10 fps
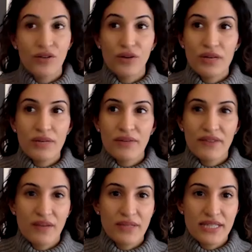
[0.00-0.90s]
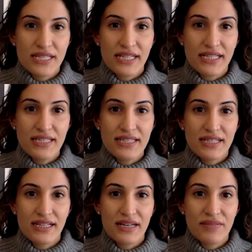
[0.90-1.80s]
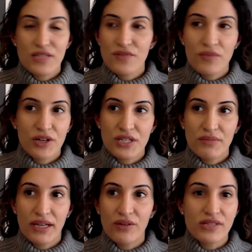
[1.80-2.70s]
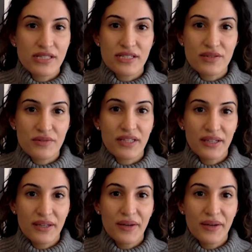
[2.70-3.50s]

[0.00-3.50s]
no one in my family is a dentist. Just from watching my own dentist, really.